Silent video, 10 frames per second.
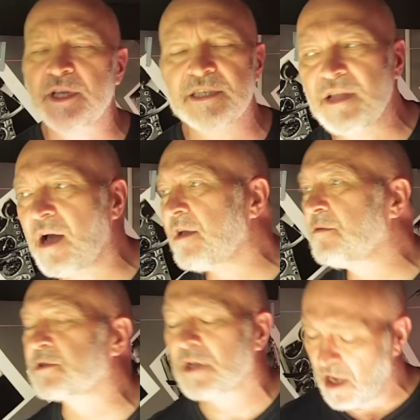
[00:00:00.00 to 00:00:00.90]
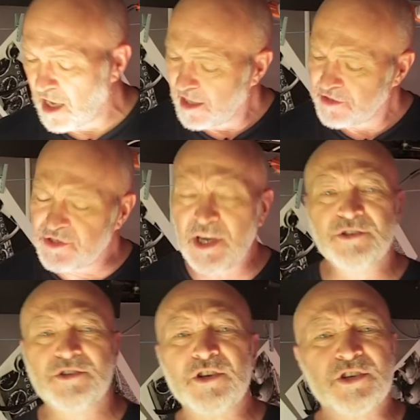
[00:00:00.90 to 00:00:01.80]
these names?
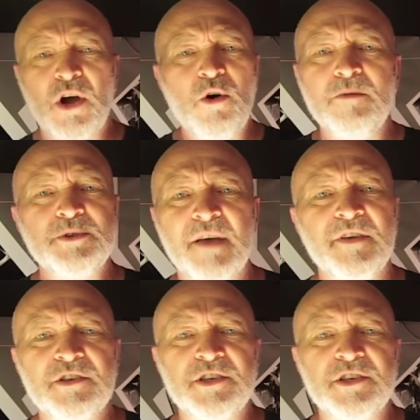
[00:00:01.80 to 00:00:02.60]
Jeez, I just call them something